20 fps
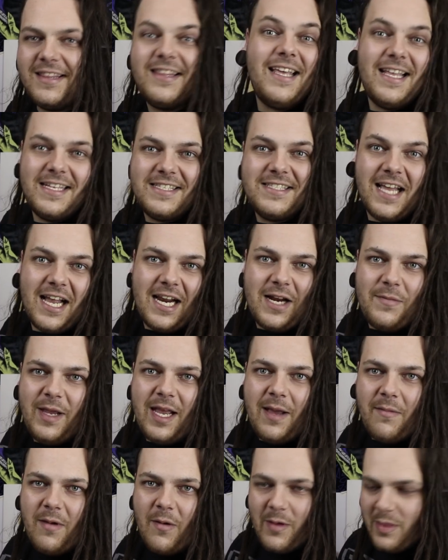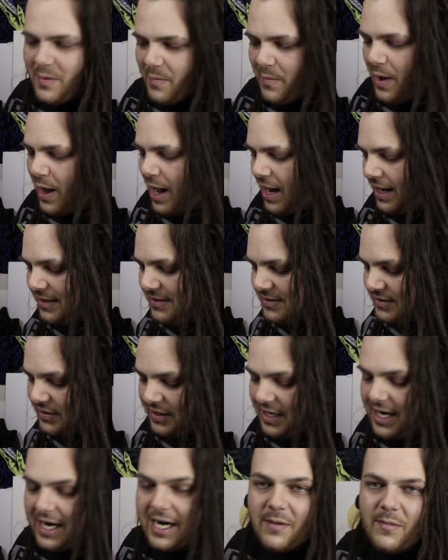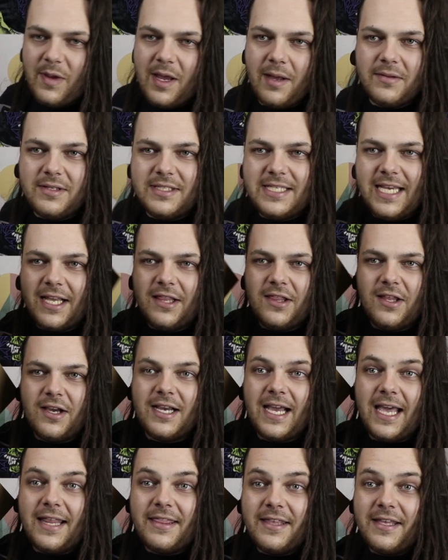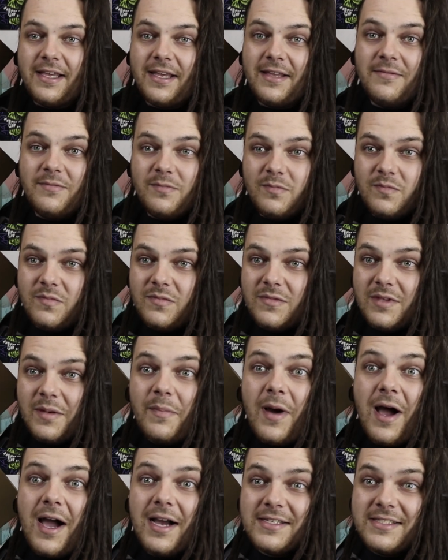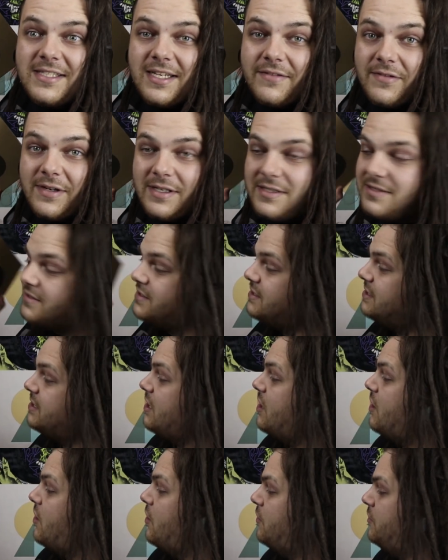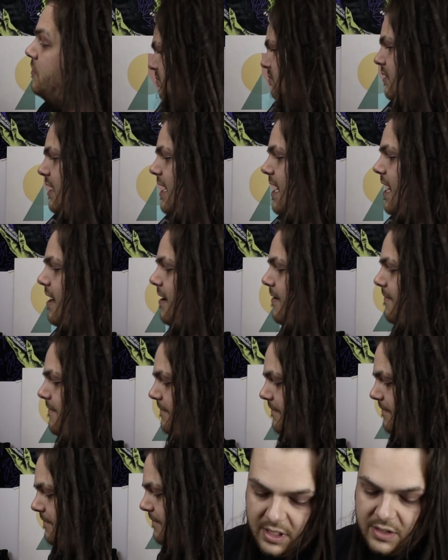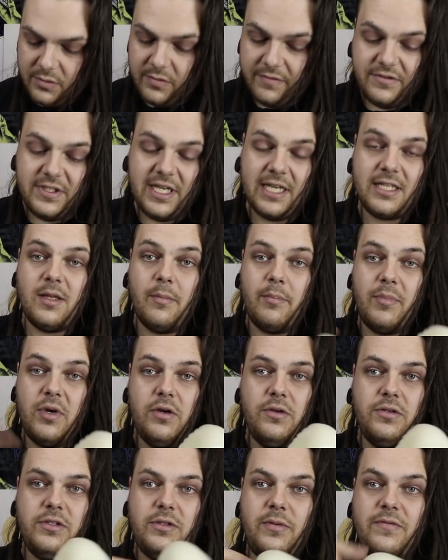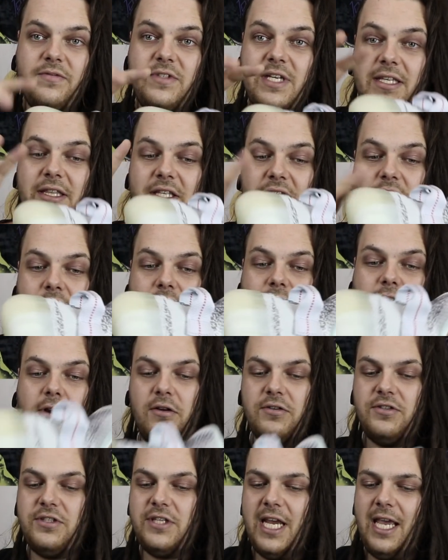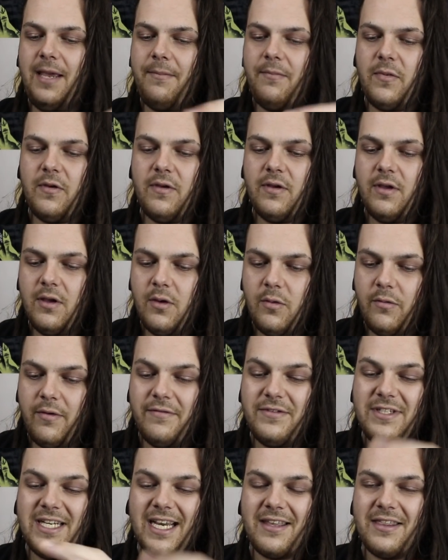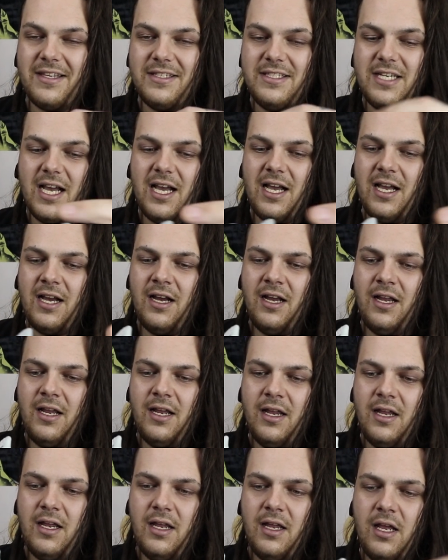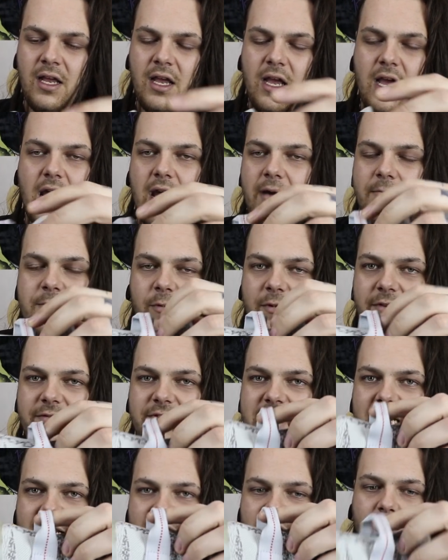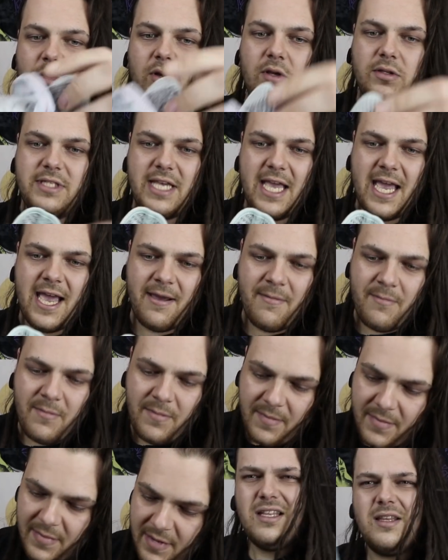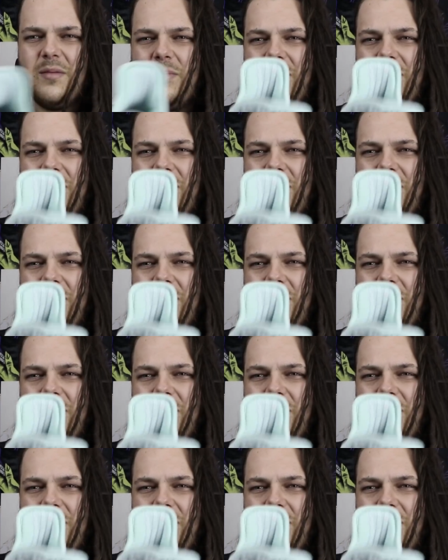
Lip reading: it's not going to be coming with a box, so you're not going to be able to take a look at the box difference. So yeah, so we've checked the boost, we've checked the overall shape, we've checked the tongue, we've checked the pull tab. The